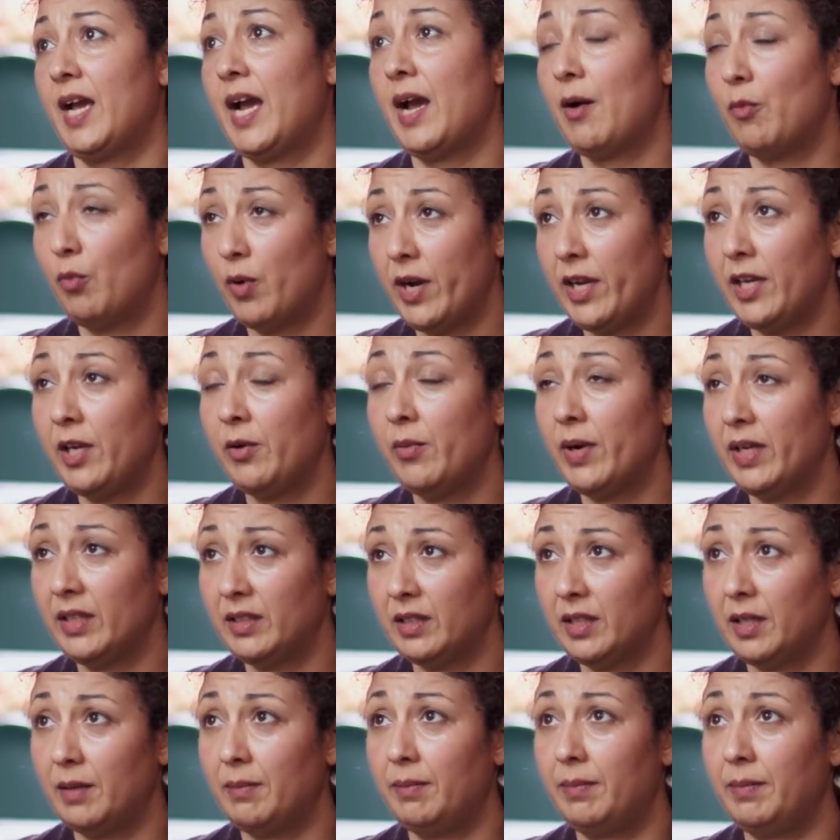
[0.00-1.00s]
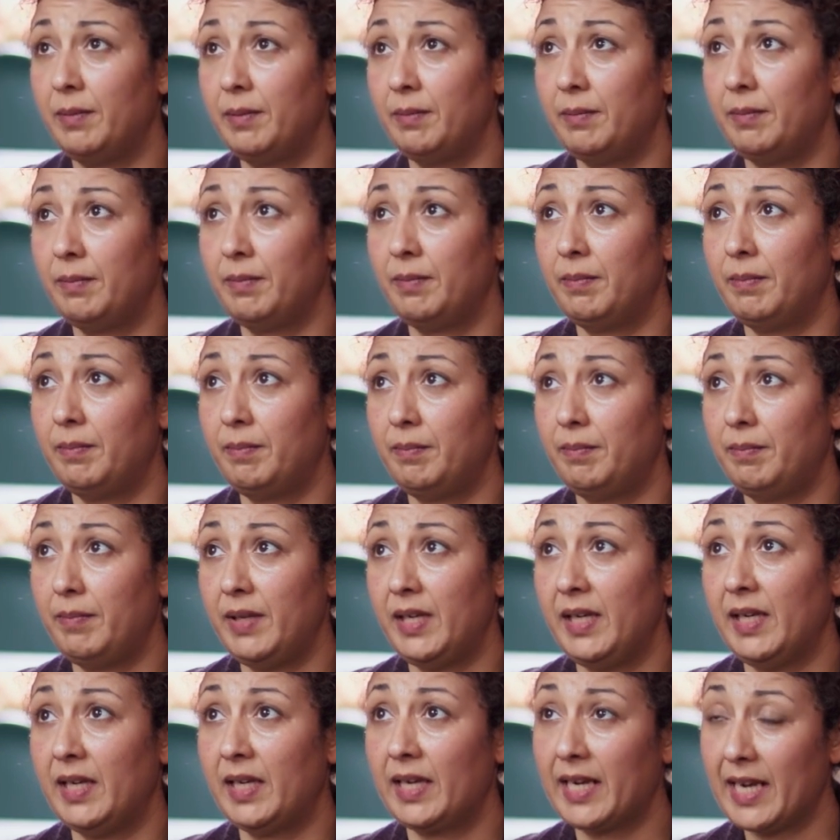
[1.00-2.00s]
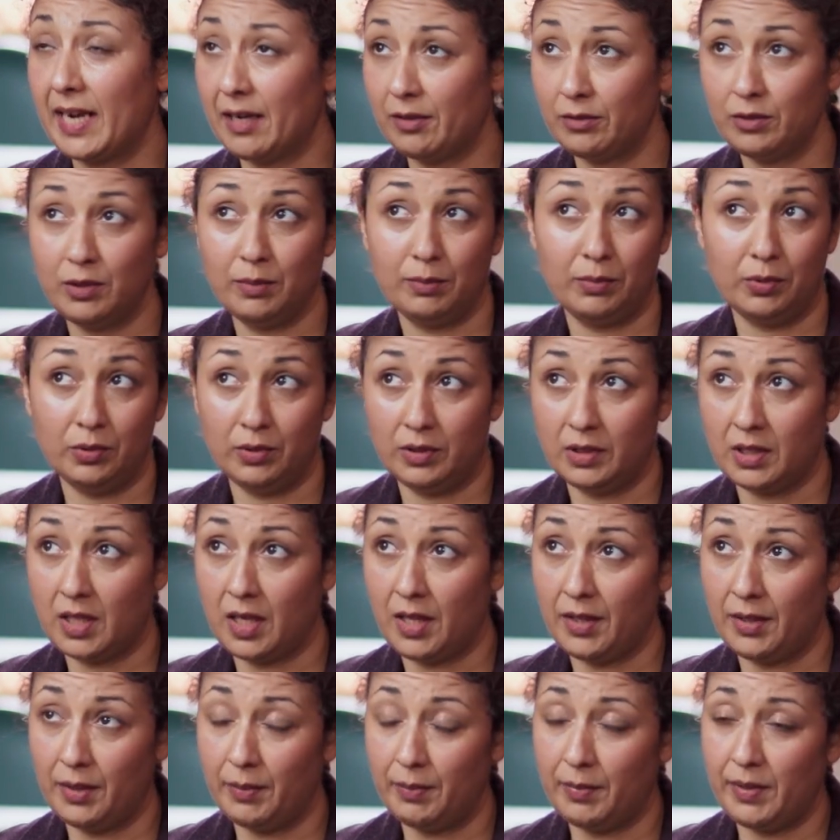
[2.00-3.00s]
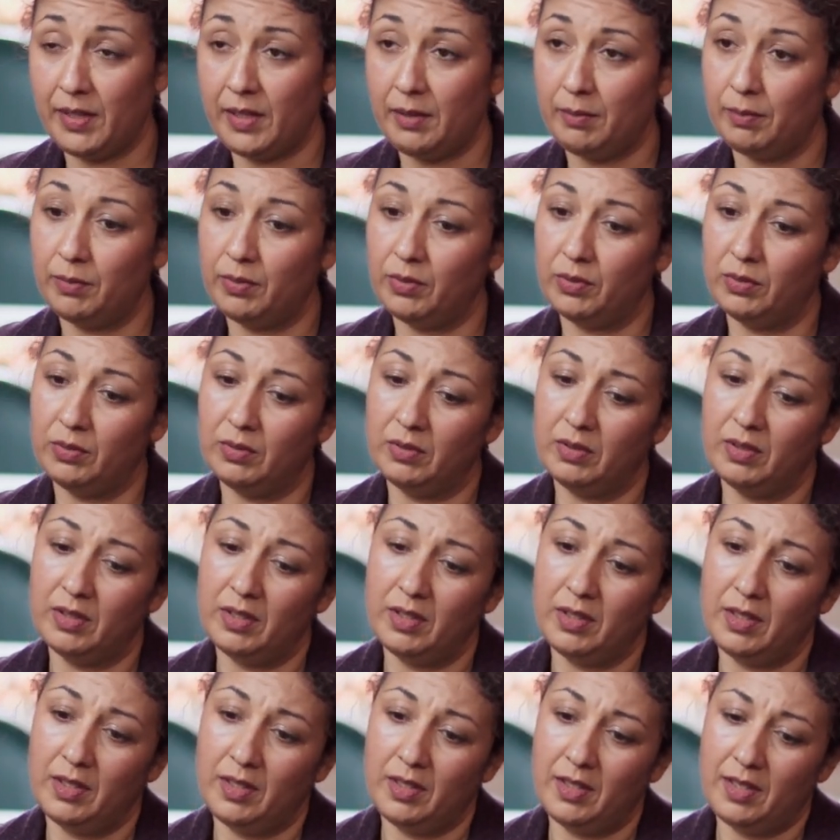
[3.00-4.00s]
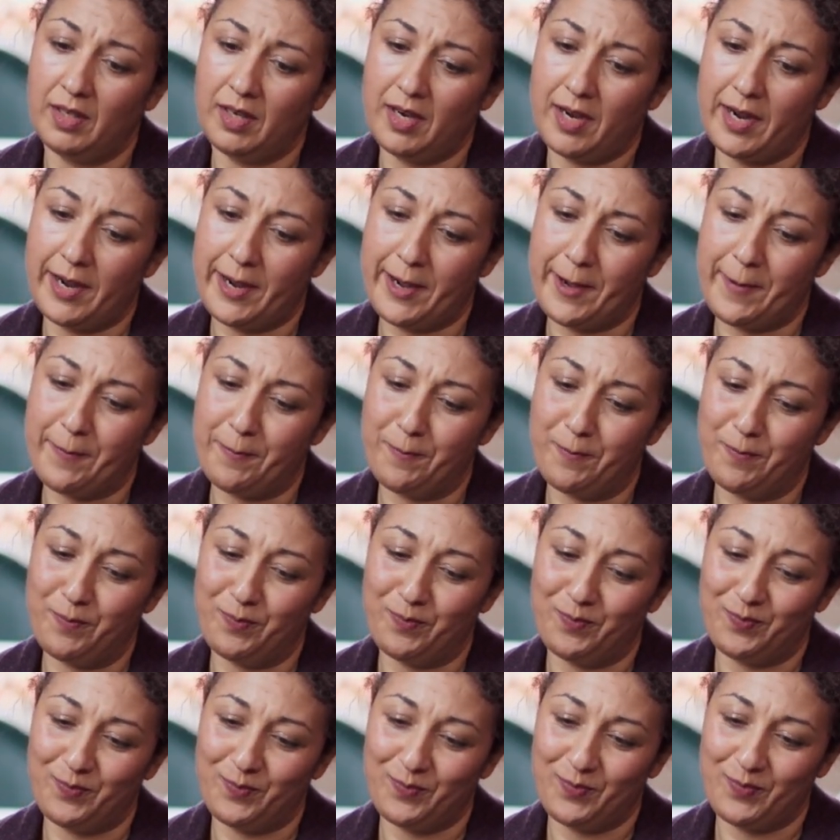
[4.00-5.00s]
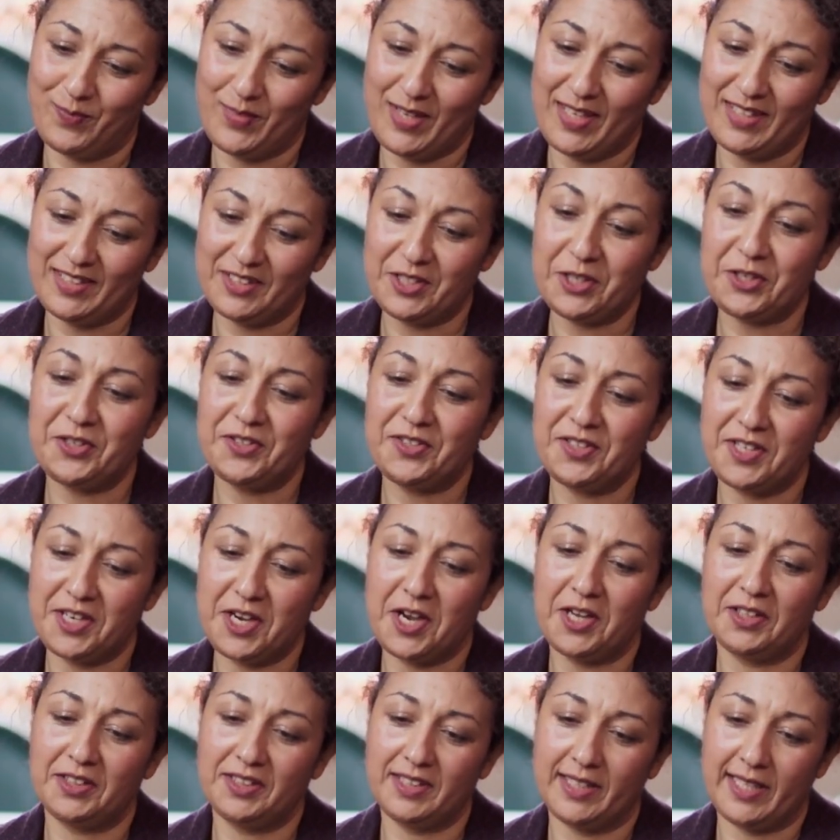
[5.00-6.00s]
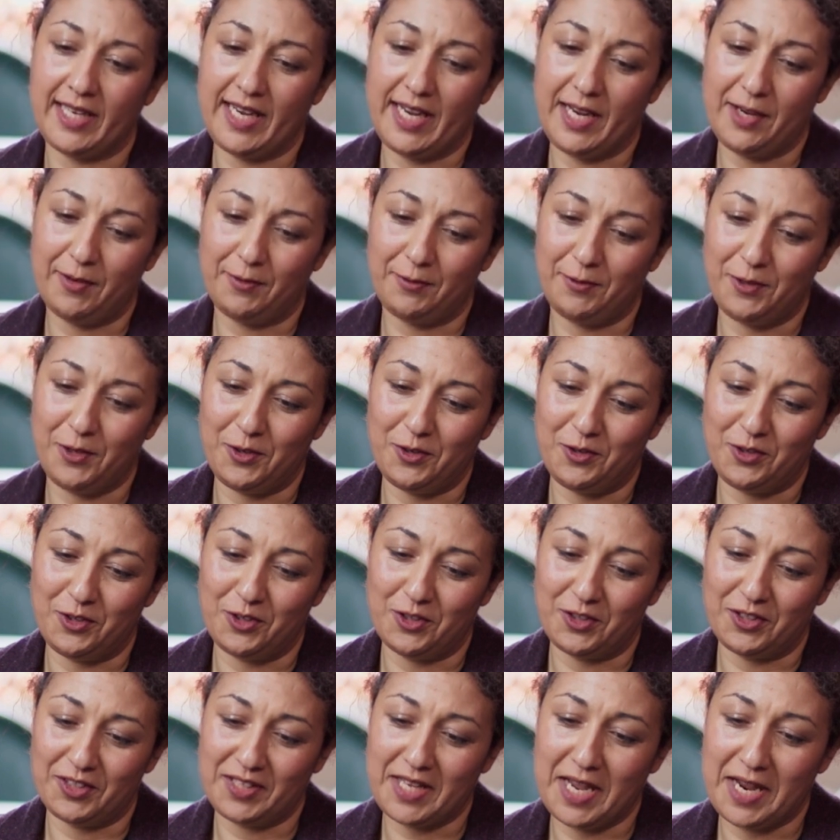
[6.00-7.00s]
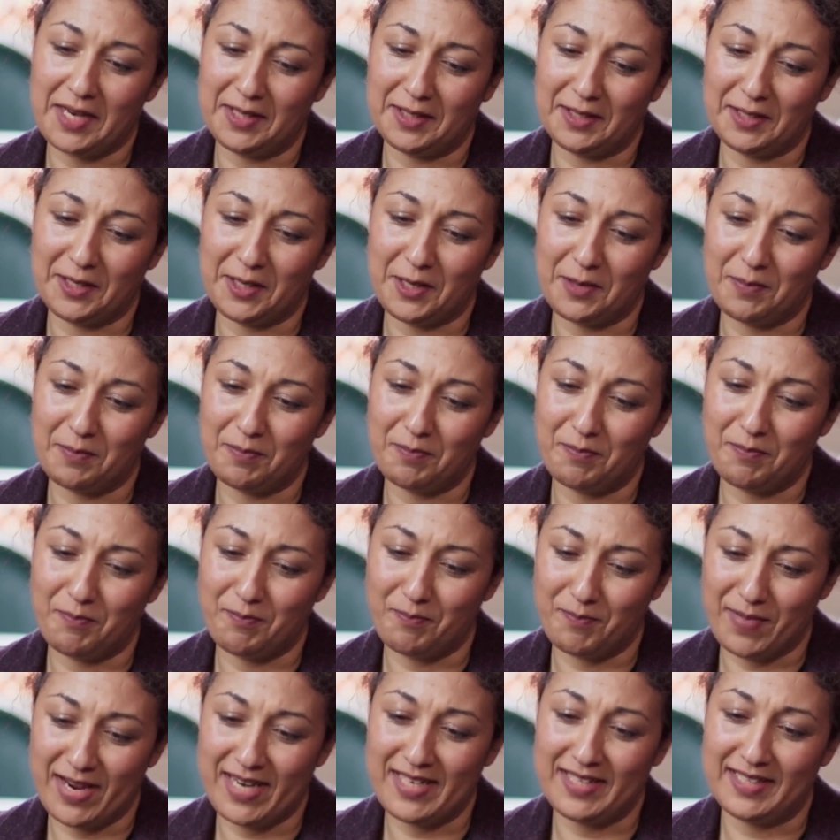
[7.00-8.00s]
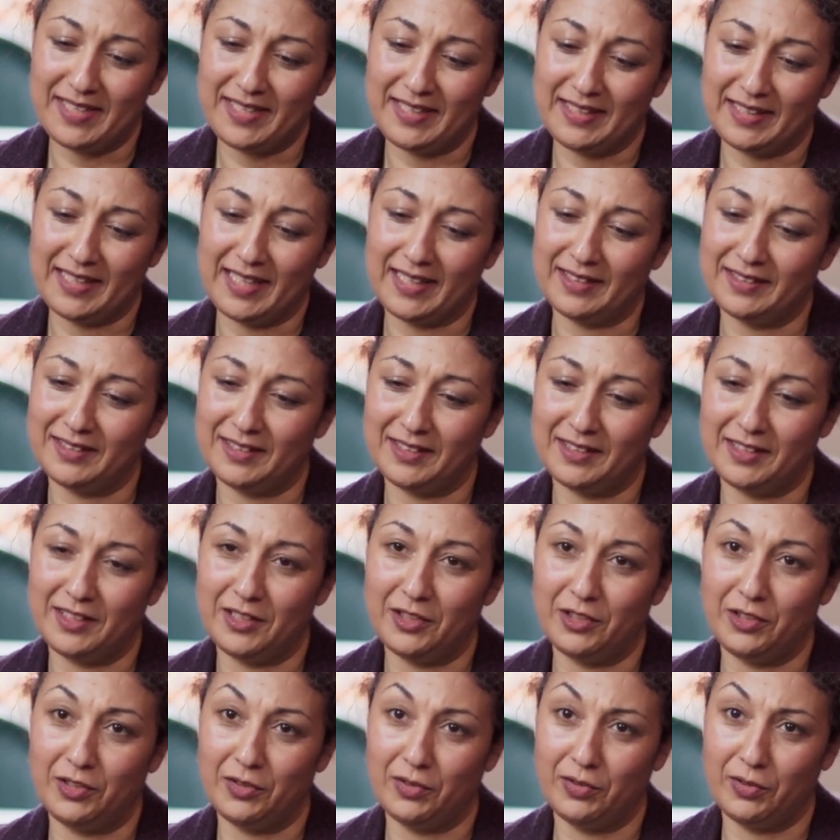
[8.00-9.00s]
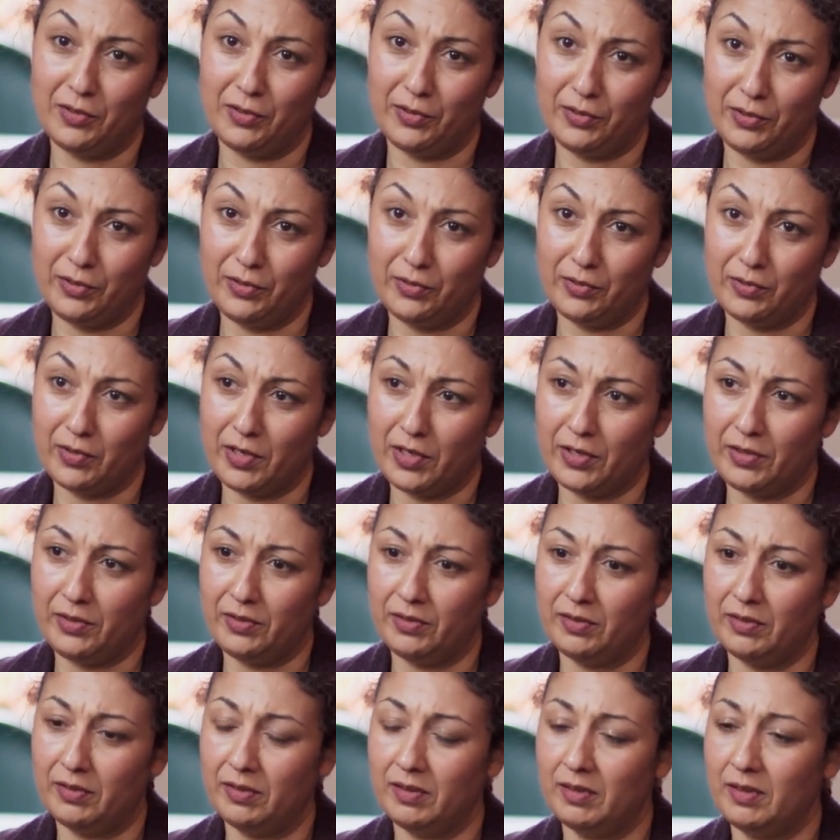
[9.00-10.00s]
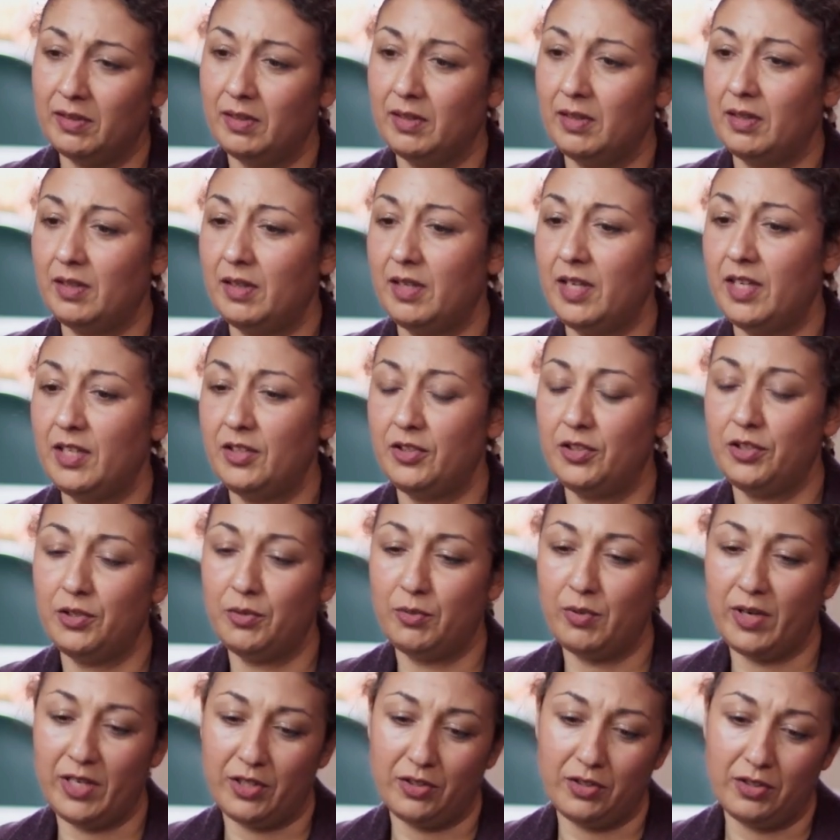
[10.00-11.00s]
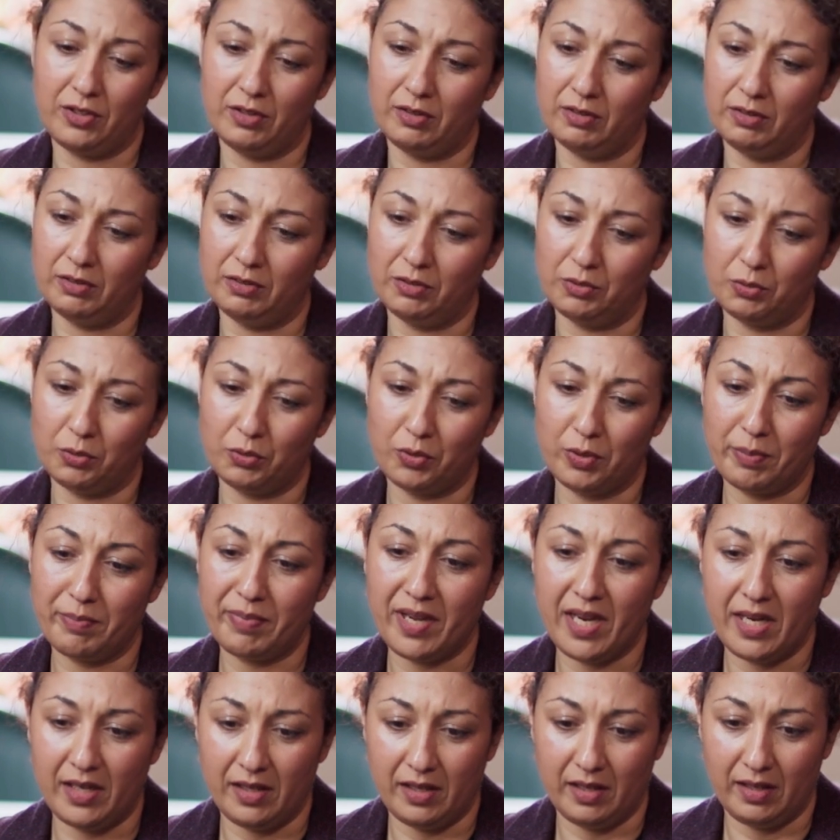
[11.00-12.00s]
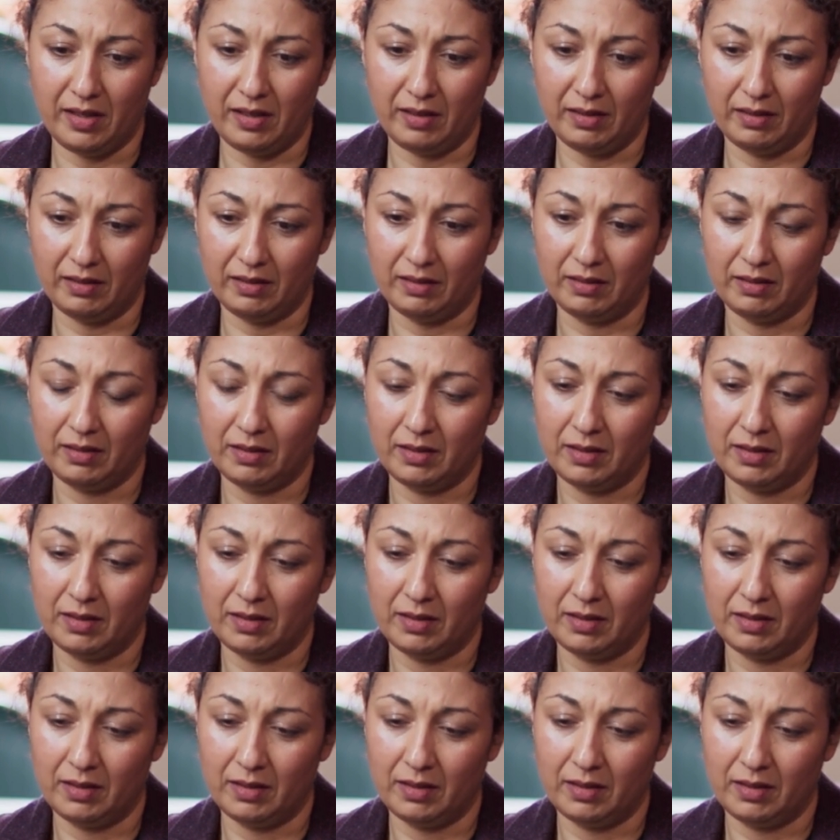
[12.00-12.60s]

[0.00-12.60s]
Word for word: and where you end up being accountable to other people, um, it doesn't cut it if you just end up basing that decision on your own intuitions or opinion.